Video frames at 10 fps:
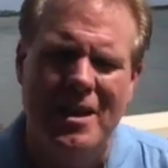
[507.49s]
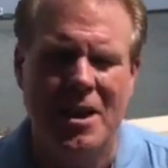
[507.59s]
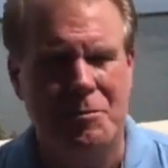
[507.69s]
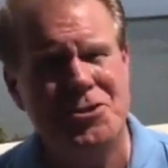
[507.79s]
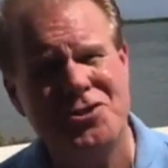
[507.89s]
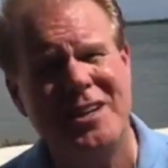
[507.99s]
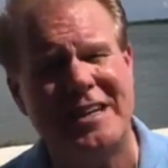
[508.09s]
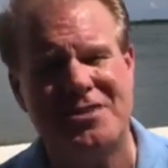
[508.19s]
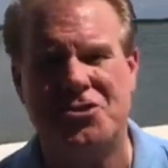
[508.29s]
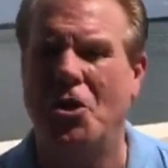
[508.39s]
Number
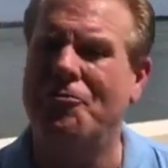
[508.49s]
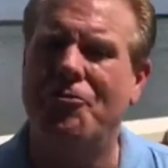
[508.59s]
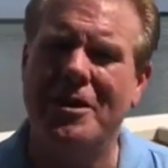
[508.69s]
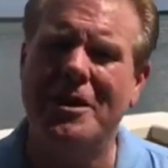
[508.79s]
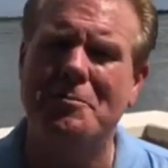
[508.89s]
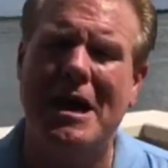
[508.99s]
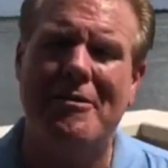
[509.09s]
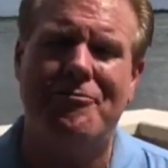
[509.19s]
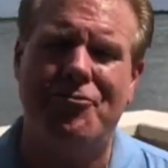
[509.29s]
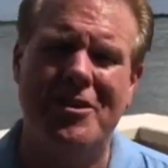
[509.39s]
six, don't forget
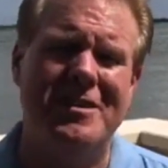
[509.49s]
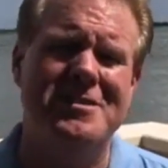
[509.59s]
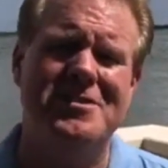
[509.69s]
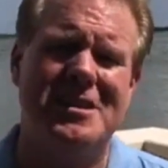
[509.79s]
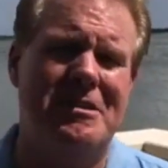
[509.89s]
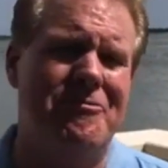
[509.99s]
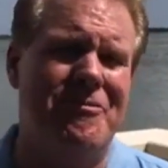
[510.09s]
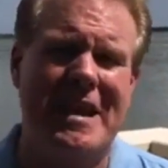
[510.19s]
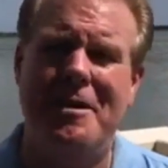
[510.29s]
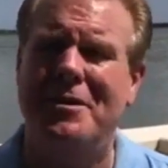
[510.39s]
about friends and
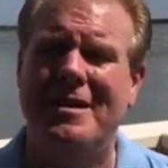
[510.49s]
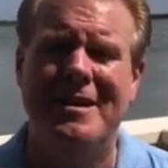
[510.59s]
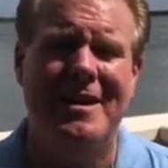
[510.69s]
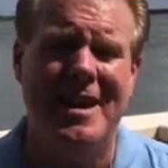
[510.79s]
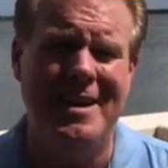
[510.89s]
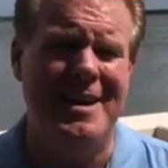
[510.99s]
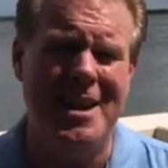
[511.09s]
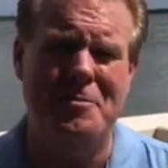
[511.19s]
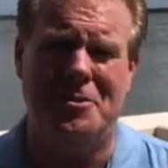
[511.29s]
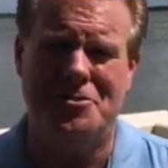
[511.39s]
family and
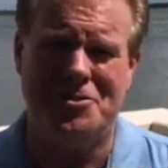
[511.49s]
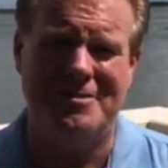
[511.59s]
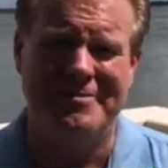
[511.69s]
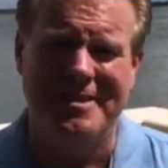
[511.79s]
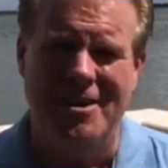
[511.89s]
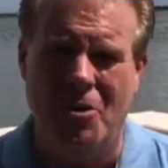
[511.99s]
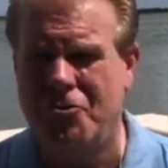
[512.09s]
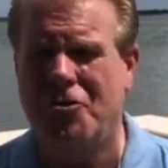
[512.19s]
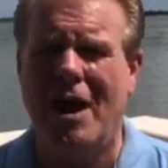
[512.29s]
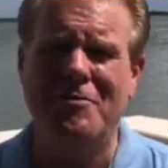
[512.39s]
neighbors or
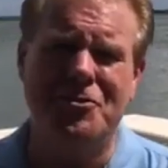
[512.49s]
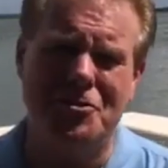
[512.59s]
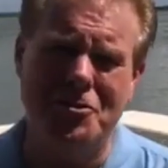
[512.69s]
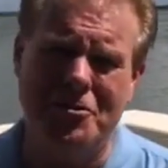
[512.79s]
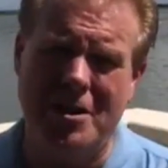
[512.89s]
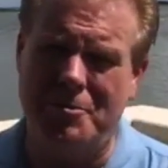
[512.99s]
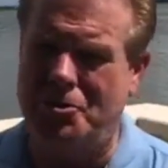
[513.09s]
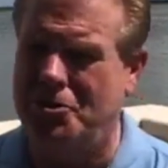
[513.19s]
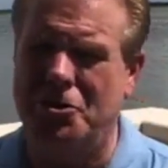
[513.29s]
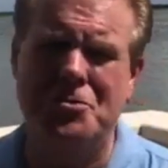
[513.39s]
driving through your
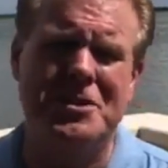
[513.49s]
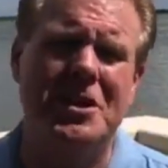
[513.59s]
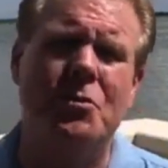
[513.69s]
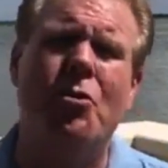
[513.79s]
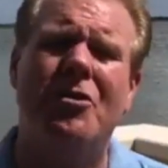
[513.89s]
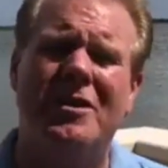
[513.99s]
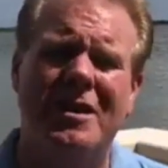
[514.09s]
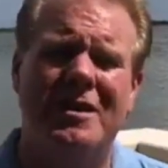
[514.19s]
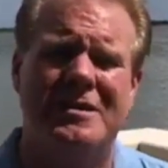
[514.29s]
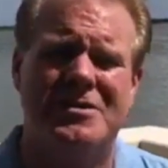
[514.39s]
neighborhood. Who's getting work
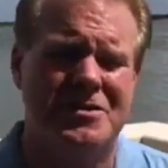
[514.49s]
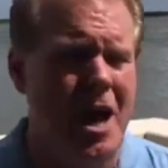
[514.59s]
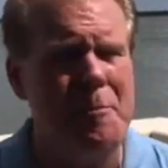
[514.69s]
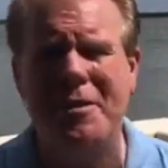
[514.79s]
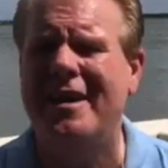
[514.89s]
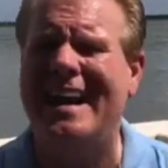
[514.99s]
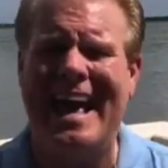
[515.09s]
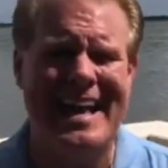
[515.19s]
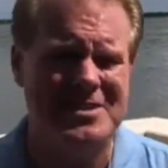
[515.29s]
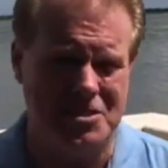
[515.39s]
done? Stop in and
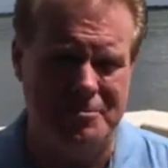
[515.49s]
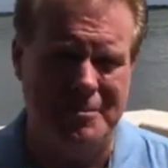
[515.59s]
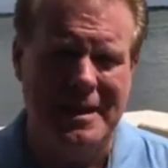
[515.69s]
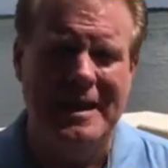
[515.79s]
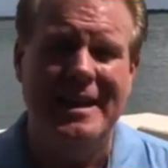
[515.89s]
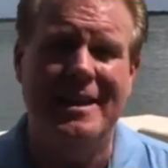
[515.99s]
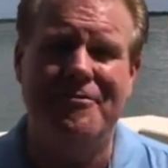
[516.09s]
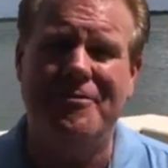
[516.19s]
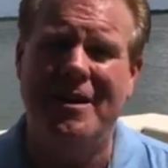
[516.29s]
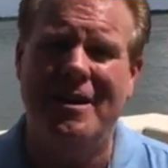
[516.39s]
ask them
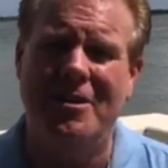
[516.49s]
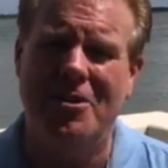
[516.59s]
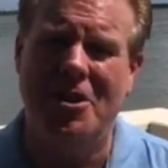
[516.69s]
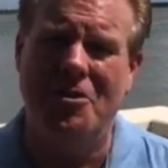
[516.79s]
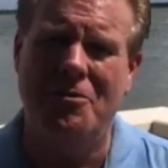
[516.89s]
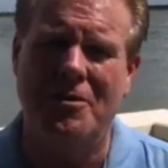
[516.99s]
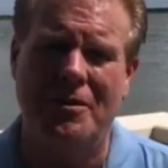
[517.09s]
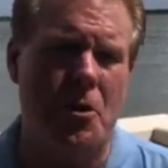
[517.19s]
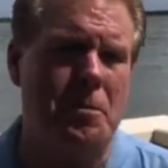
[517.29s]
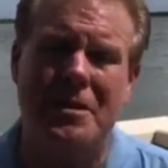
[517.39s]
if uh, you know
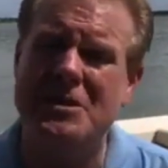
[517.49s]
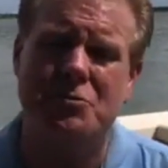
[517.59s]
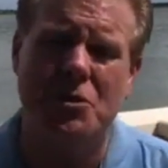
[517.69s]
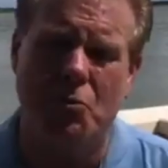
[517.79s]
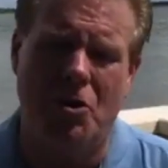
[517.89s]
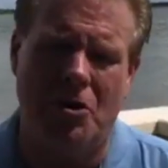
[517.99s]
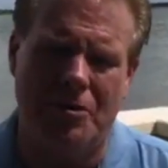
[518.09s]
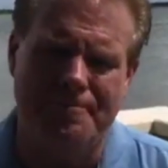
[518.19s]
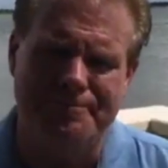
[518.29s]
they're pleased with the work.